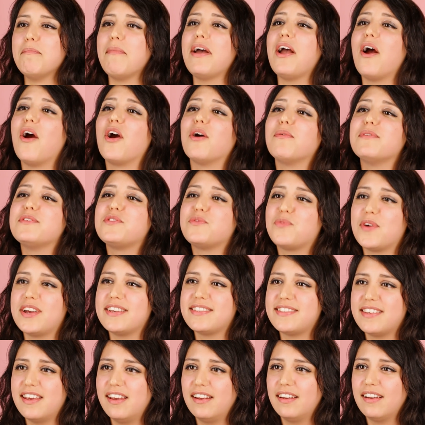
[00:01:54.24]
My heart was
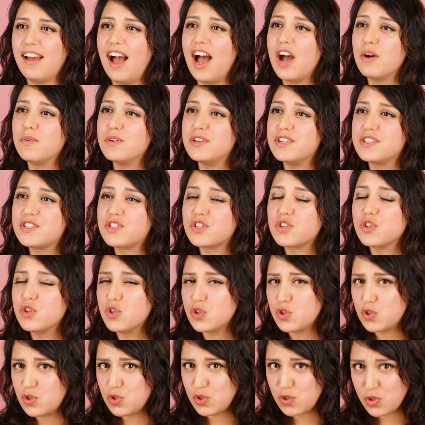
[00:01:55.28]
racing. I was
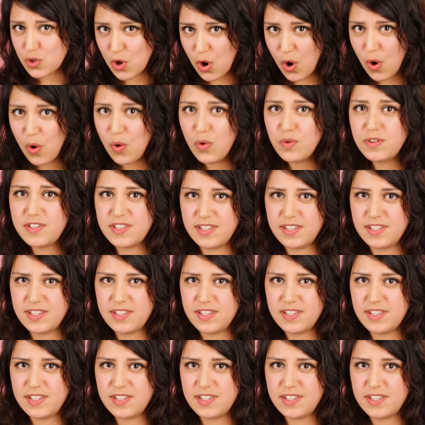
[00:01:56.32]
so